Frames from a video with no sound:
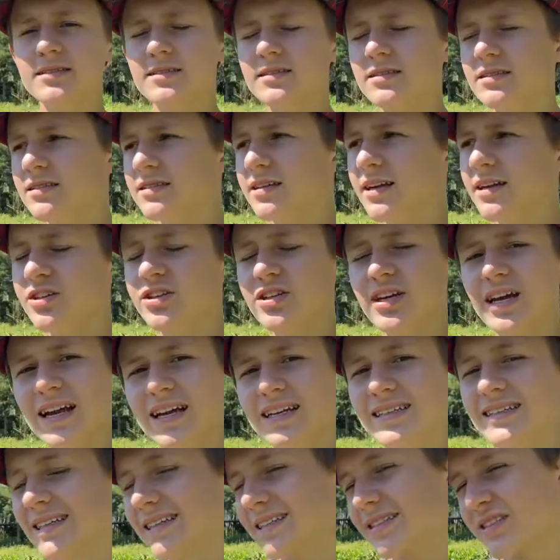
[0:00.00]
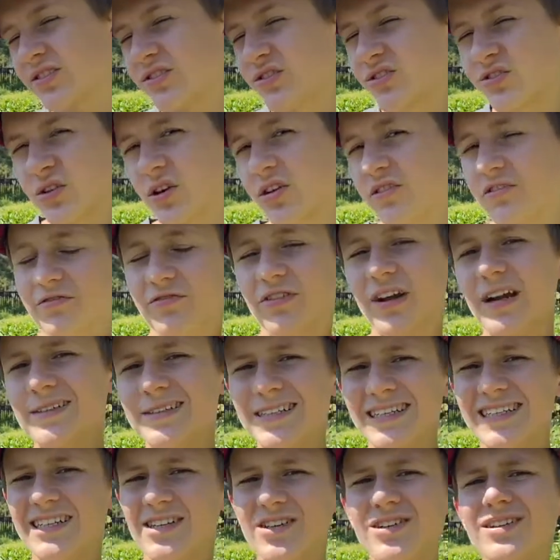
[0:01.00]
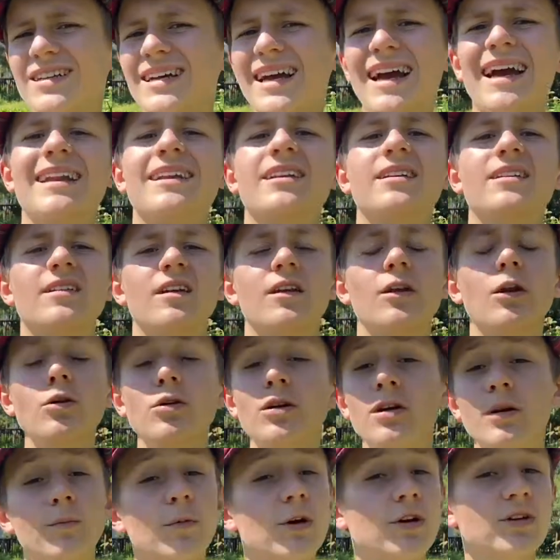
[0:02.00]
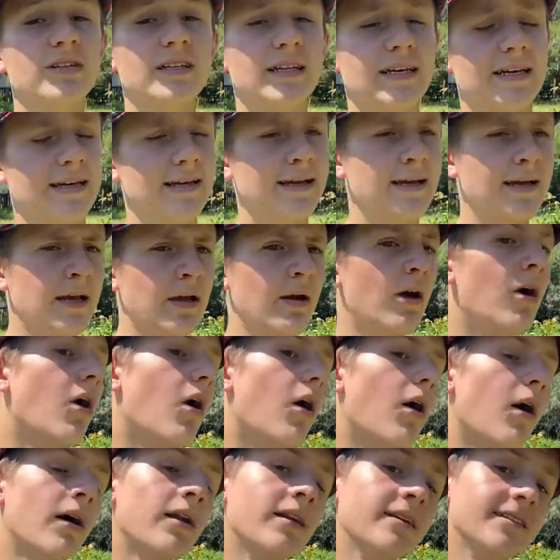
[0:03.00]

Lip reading: such as it's not very good at locomoting on